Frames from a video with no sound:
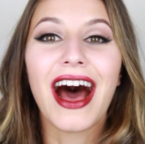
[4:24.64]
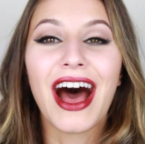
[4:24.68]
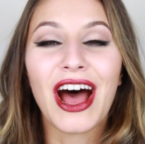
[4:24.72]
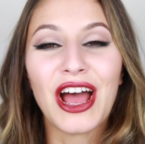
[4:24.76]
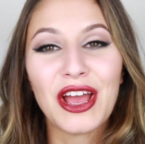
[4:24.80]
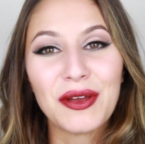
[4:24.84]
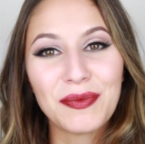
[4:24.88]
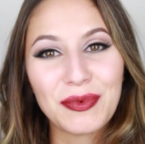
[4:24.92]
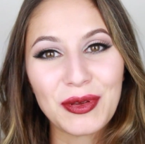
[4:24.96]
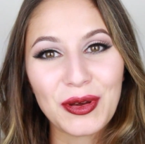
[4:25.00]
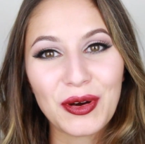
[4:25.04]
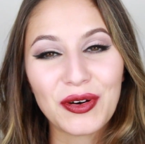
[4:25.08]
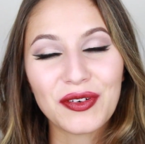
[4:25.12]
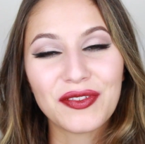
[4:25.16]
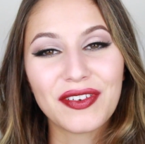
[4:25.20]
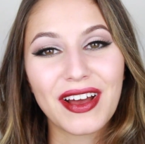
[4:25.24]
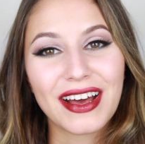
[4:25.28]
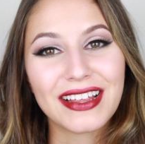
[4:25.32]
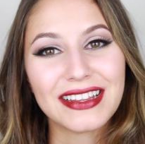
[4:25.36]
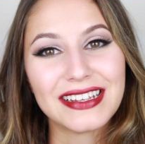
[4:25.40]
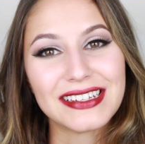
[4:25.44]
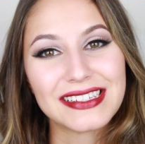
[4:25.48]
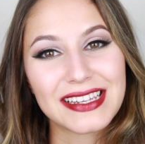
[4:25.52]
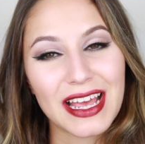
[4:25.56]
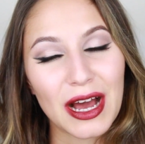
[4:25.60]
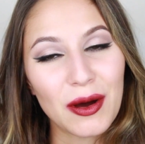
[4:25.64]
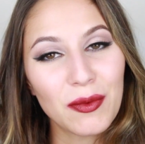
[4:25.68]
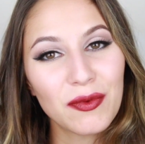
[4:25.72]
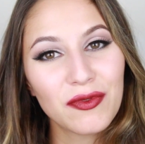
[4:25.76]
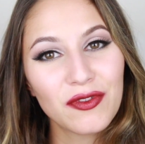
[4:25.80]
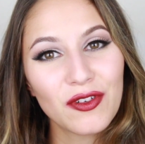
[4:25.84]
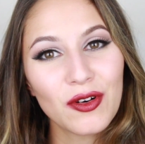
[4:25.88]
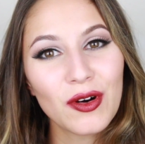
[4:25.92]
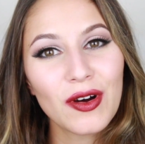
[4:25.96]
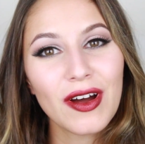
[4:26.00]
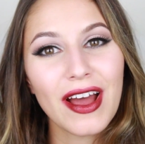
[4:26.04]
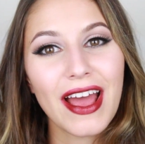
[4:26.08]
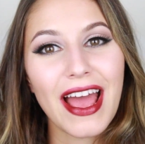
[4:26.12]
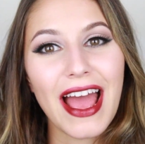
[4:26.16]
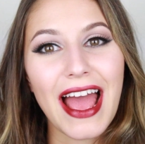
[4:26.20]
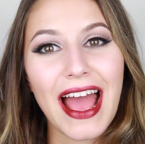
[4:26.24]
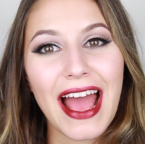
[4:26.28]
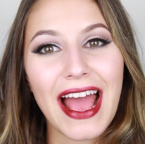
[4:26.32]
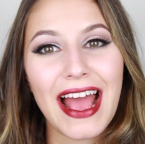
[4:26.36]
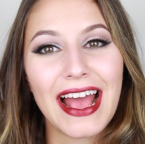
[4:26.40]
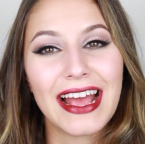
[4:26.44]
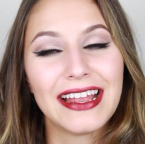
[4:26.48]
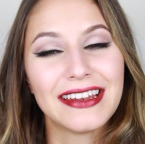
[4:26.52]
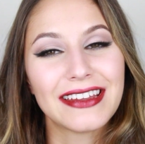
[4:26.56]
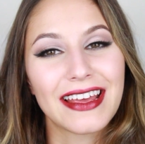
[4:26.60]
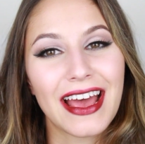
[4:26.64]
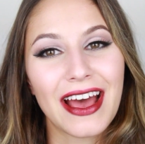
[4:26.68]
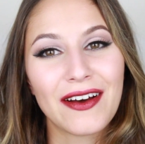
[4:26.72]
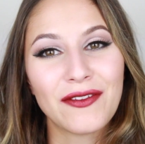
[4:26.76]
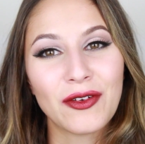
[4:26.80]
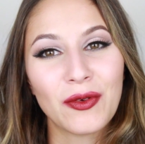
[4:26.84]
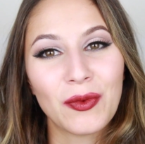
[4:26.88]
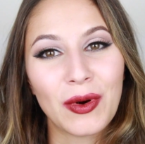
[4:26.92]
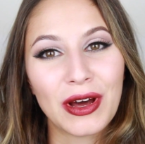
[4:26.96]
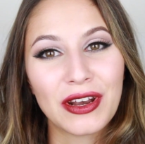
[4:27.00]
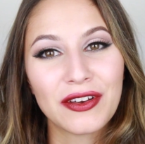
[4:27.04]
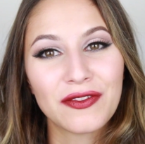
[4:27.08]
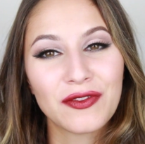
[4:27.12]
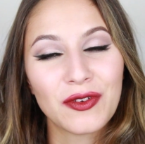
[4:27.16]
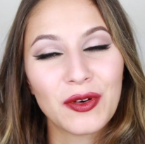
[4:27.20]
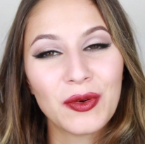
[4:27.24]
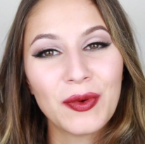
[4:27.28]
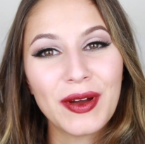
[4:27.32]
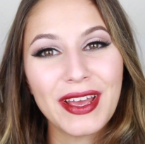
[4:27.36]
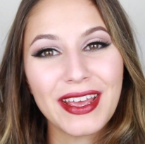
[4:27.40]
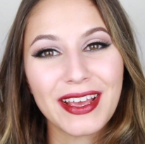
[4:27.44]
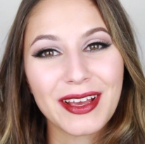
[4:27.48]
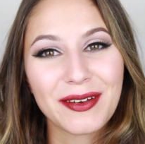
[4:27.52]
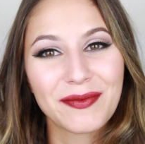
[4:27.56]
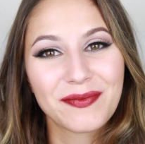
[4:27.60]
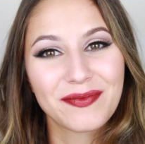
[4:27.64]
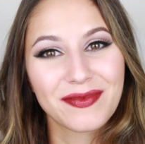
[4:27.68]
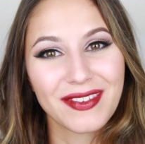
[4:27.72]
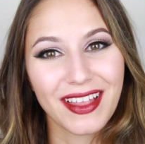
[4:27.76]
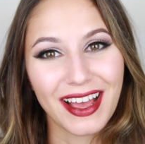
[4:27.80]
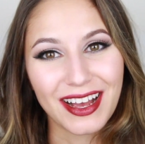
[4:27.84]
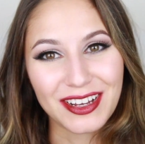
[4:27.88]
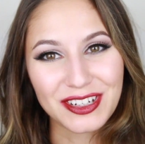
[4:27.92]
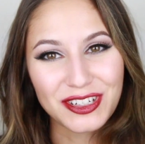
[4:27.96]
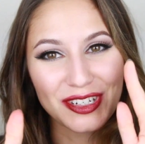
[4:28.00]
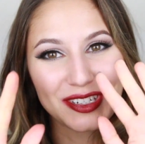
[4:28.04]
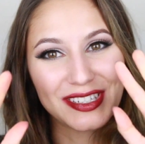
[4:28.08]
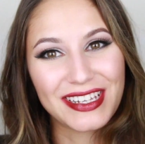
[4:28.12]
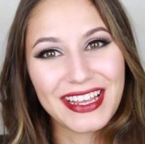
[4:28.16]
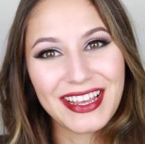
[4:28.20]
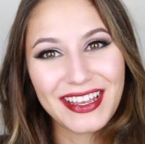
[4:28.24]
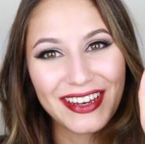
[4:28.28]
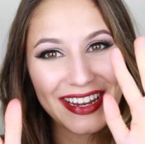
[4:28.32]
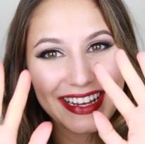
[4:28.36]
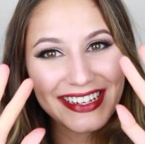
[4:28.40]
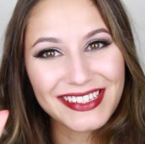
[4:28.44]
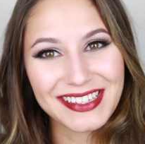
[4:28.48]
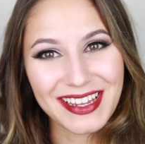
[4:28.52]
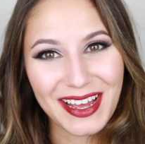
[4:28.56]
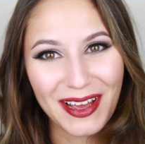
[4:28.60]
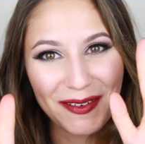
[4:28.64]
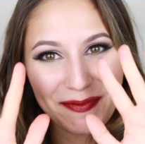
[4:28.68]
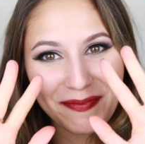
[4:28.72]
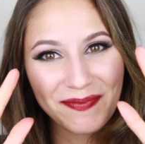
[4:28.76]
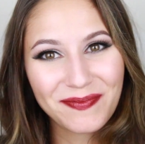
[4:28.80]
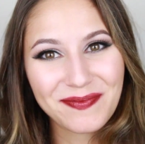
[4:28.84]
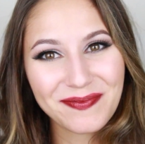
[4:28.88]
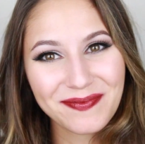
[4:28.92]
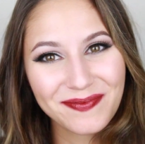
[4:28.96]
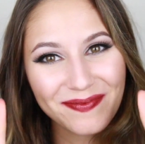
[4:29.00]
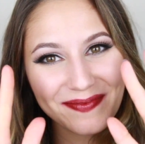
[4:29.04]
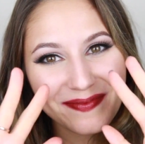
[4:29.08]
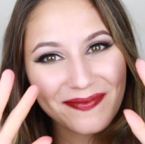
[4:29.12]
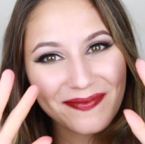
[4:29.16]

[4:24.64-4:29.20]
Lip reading: I hope you all found this helpful and have a wonderful week. I shall see you next time.